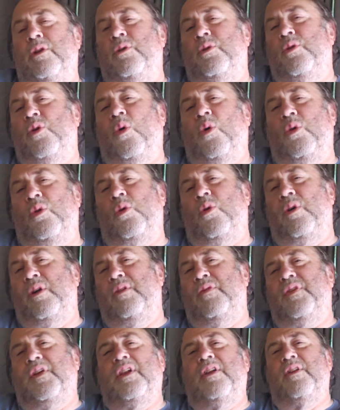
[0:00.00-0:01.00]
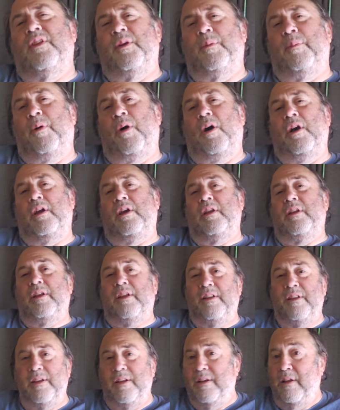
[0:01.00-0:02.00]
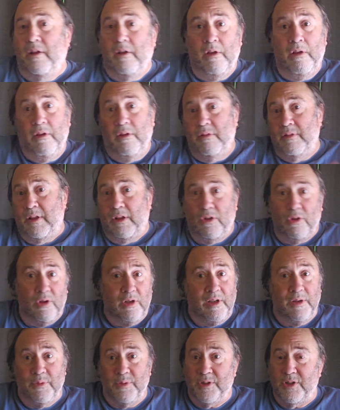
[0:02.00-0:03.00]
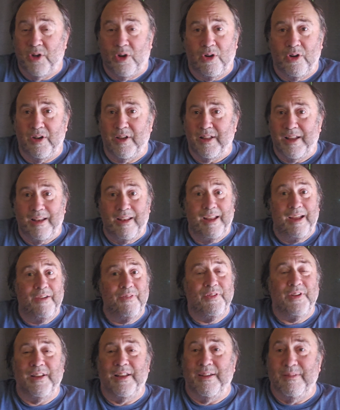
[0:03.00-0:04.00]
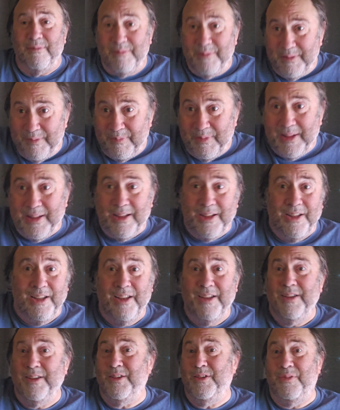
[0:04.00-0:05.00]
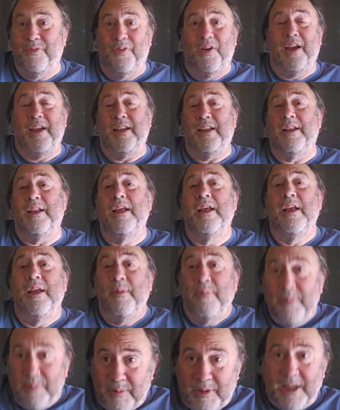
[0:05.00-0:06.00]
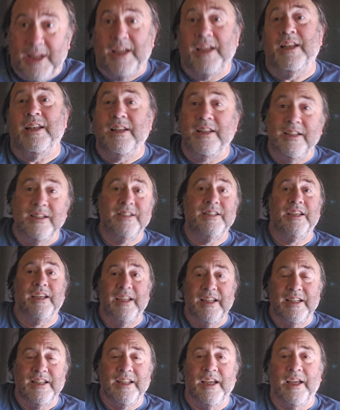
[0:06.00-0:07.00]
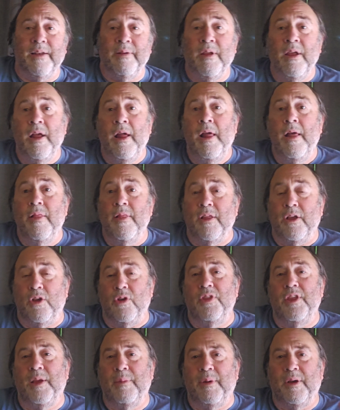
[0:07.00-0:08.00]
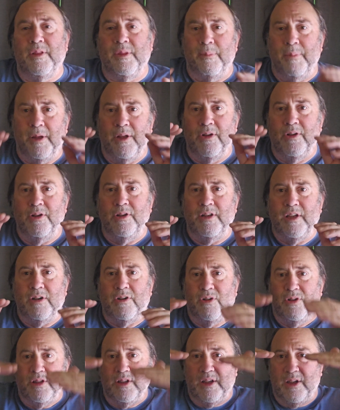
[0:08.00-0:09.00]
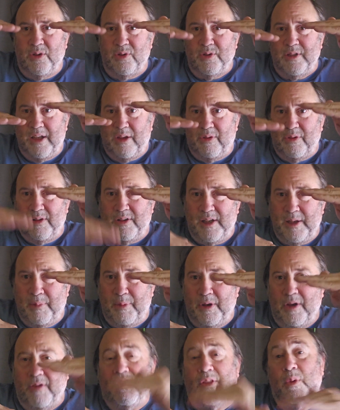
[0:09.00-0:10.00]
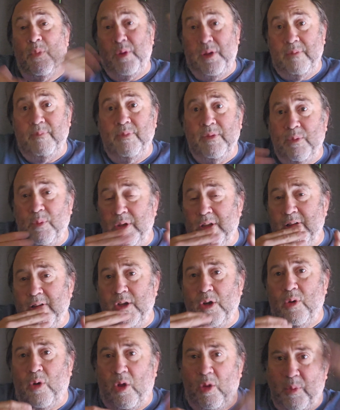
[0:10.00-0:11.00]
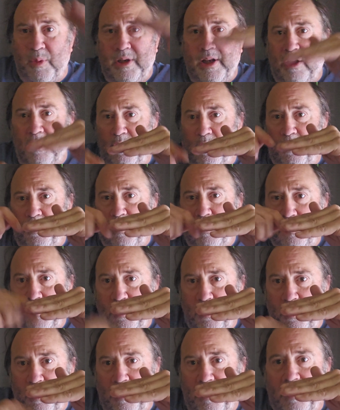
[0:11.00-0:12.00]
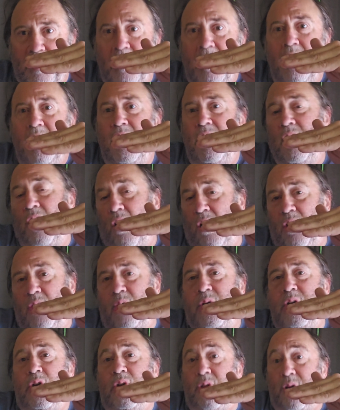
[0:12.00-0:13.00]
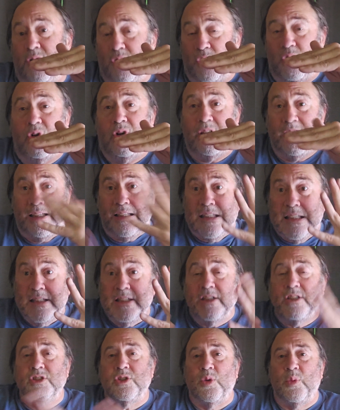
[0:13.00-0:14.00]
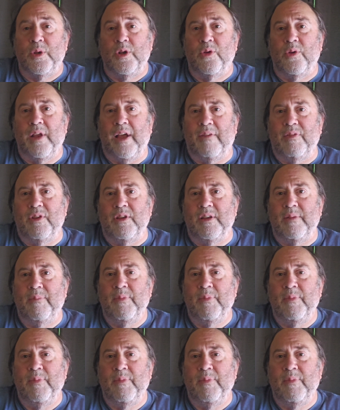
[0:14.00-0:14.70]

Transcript: new gold coin fell out of their pocket, and then they looked and it was dark and they left, and then you find it. Digging. The good thing about the metal detector is it goes down deep enough that we can go all the way down to where the concrete or the dirt is, so we don't have to.